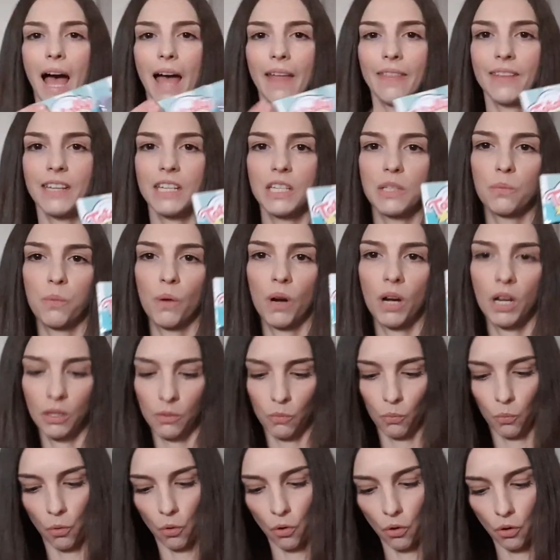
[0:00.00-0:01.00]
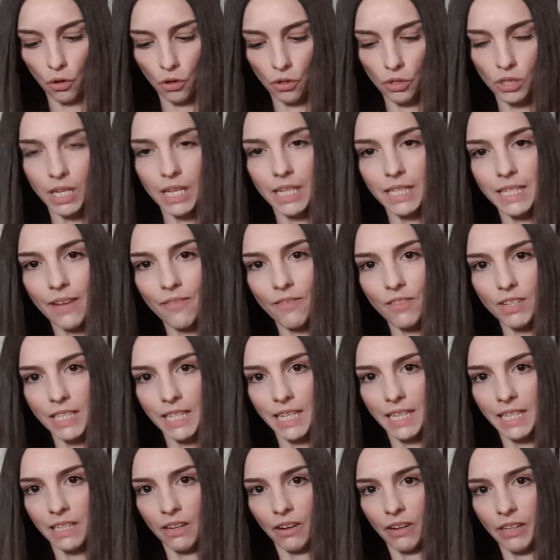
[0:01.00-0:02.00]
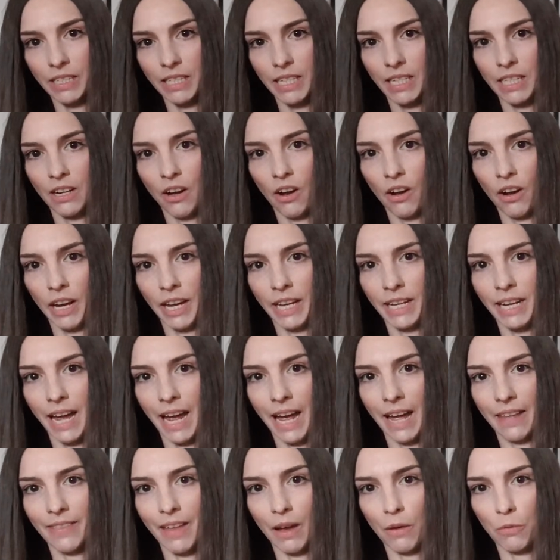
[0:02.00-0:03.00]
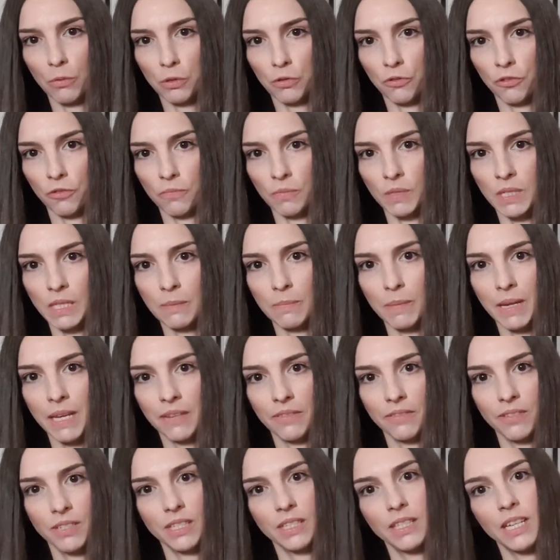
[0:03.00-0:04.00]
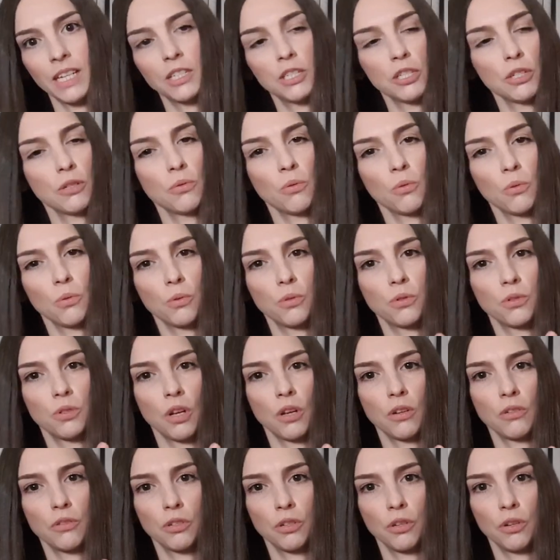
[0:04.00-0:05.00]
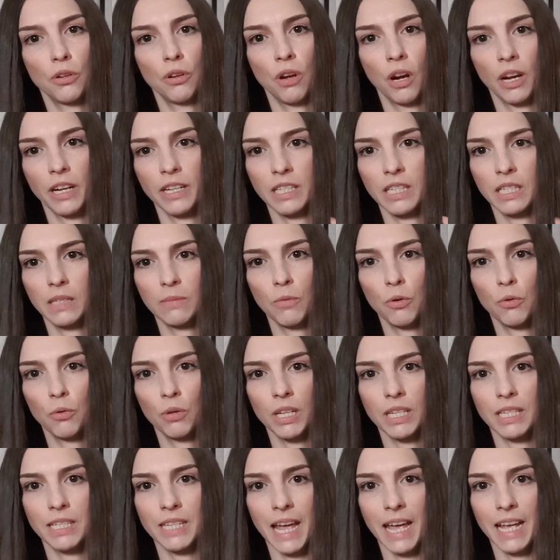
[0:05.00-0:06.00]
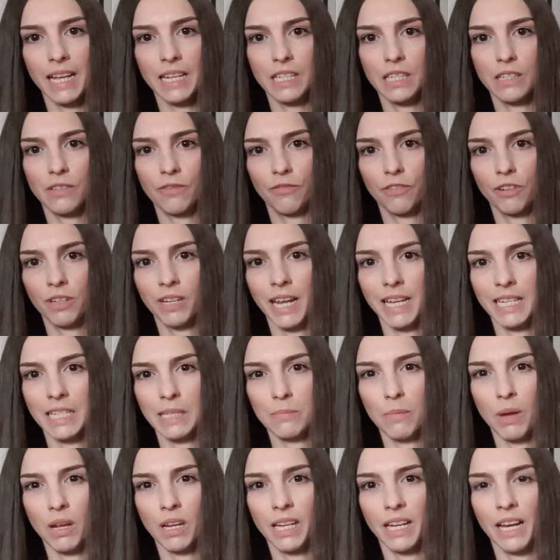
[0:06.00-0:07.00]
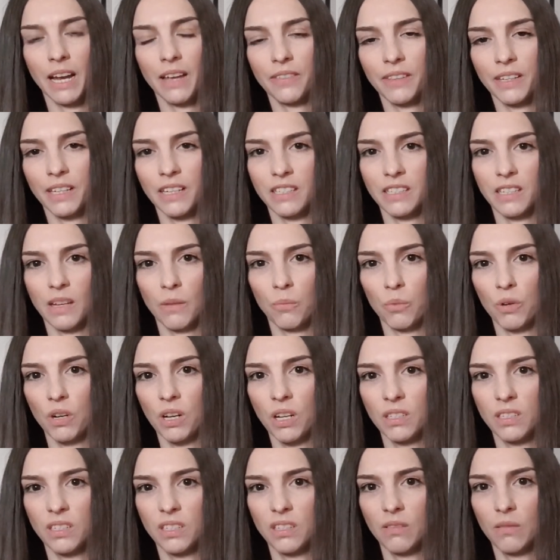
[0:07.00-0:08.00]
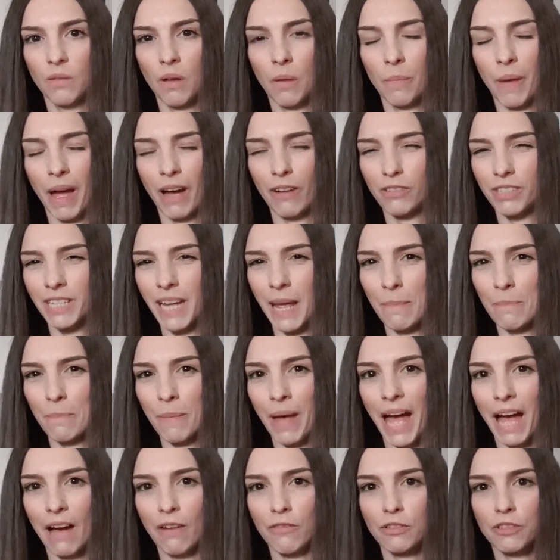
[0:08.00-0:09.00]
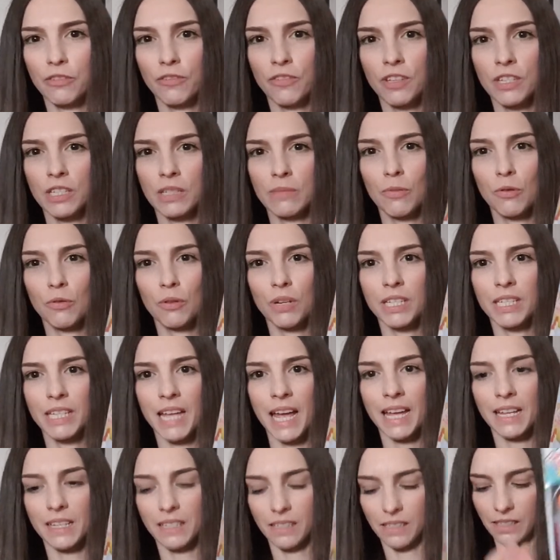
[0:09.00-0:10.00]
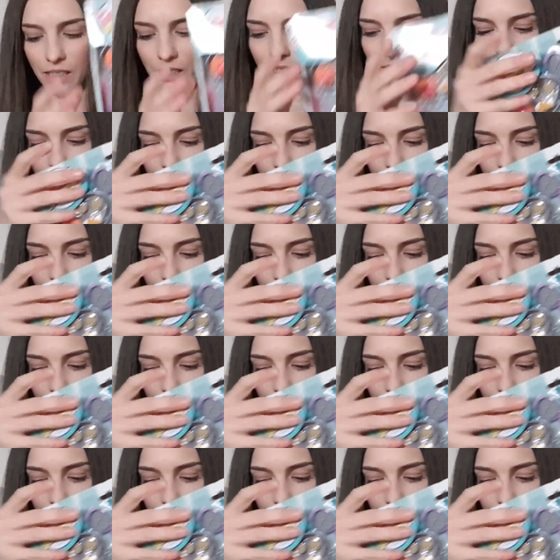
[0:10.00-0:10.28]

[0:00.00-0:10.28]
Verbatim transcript: And this one was $17.99 and that was from Smith's. They do also do like smaller sets for less money. I think somewhere about £10 for the smaller sets.